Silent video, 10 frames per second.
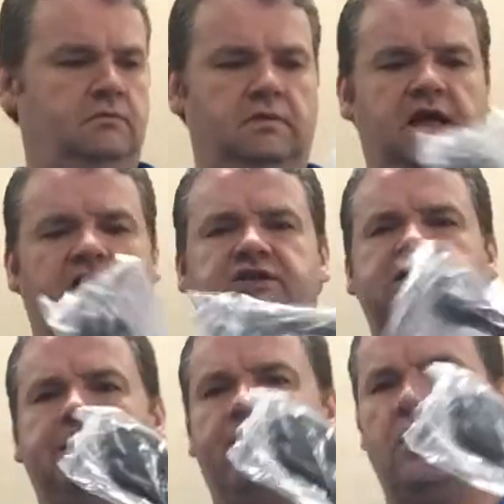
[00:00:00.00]
Yeah, just
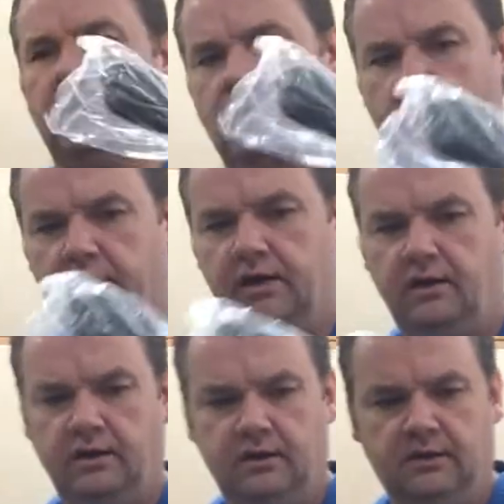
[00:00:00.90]
the power cord
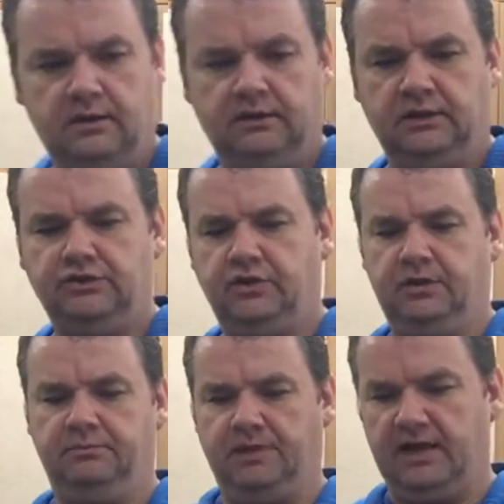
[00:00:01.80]
that you can
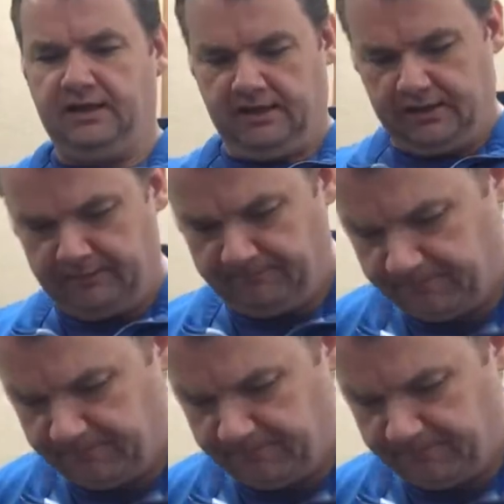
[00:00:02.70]
plug it in.